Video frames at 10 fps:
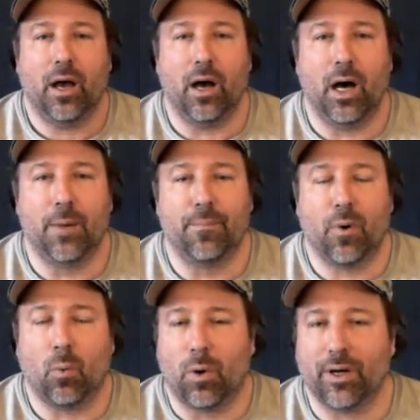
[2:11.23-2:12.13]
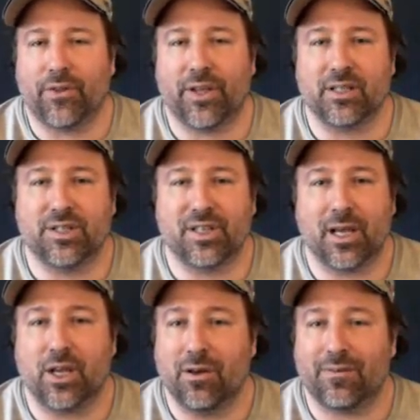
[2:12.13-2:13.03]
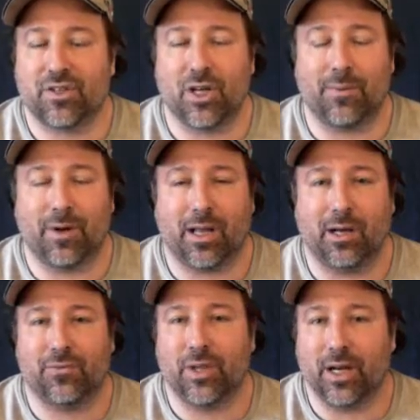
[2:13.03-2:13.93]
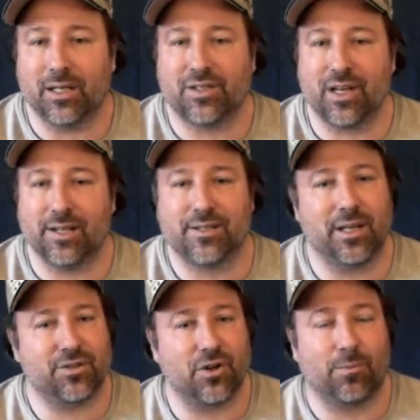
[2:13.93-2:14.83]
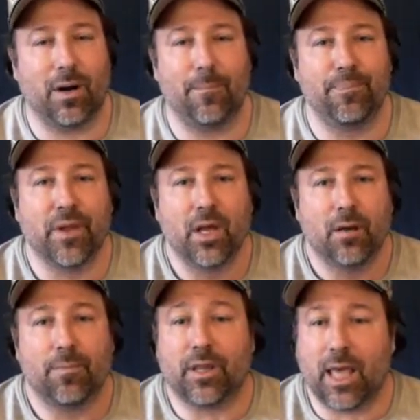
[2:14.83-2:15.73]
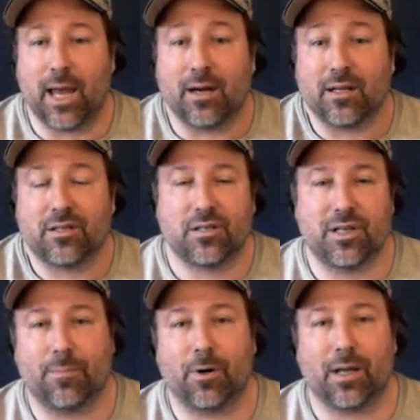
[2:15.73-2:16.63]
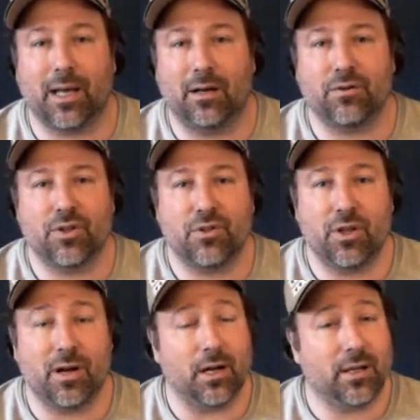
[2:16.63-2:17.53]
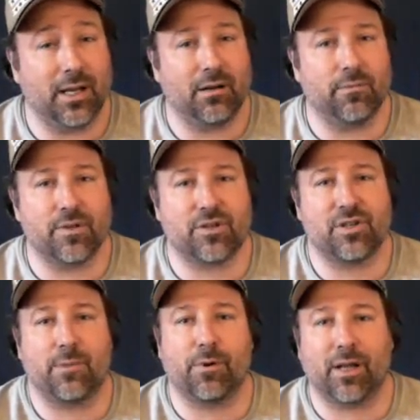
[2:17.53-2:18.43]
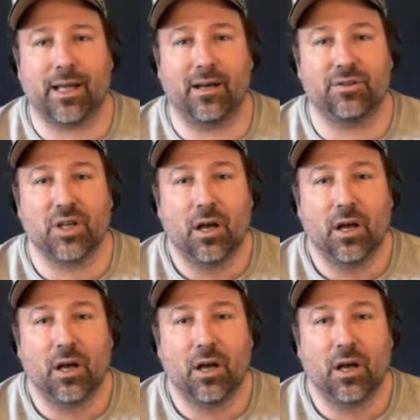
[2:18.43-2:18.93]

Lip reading: One of the things is, like, you have to set up an account for the United States. That's no problem. But Canada is a separate account. The United Kingdom is a separate account.